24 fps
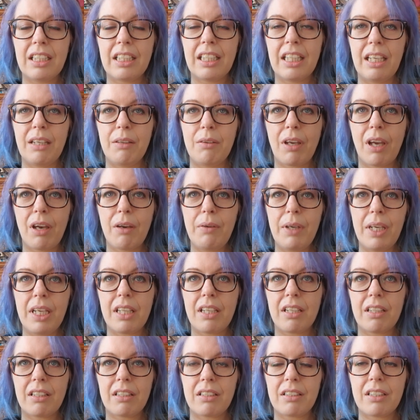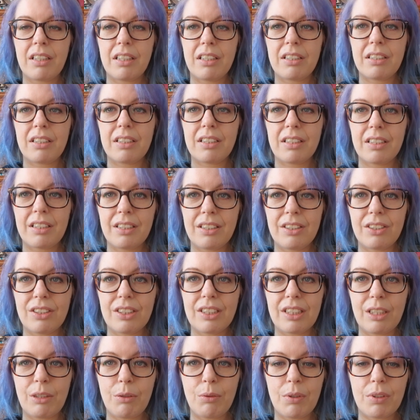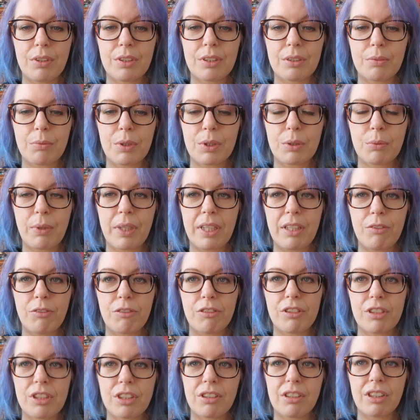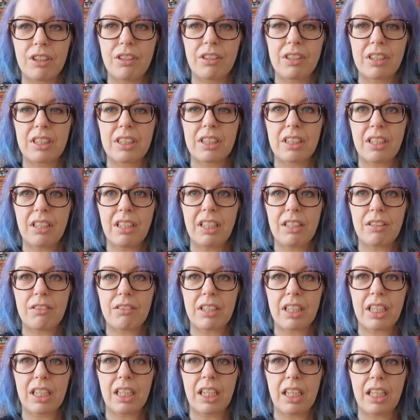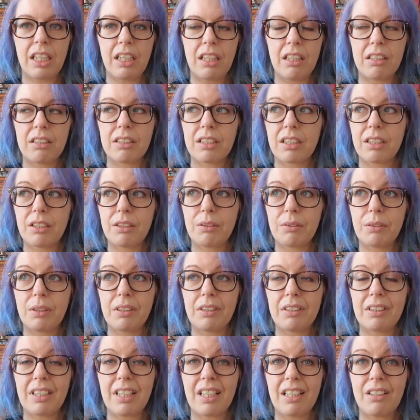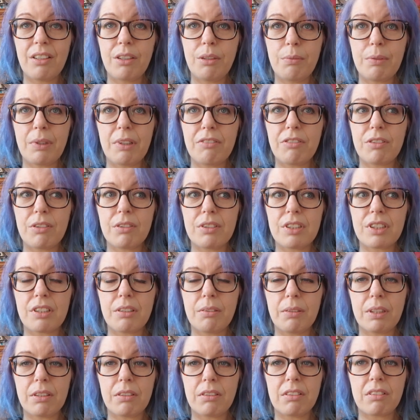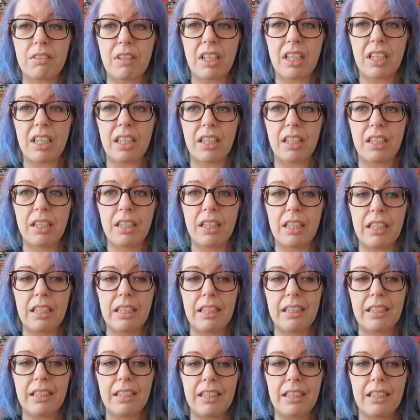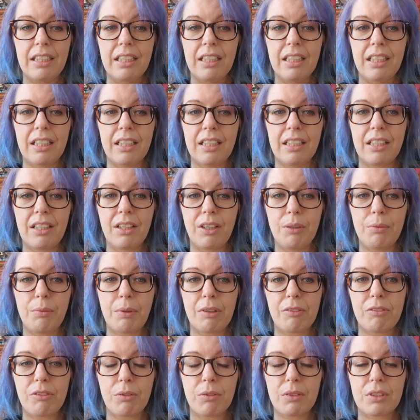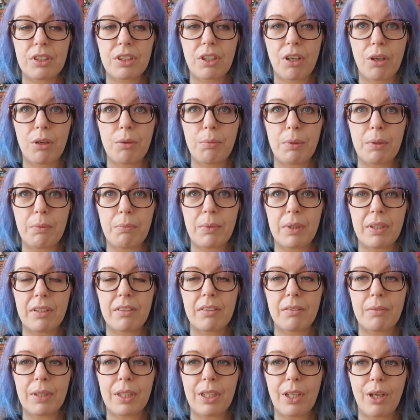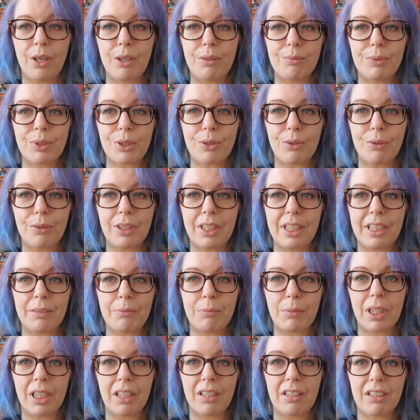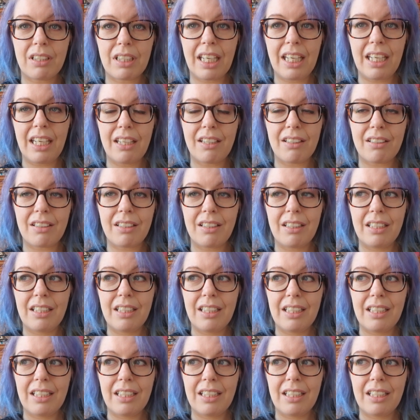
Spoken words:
keep going and just see what's waiting for us on the other side, really. So I hope everyone's doing all right, and I hope everyone's coping with the homeschooling malarkey and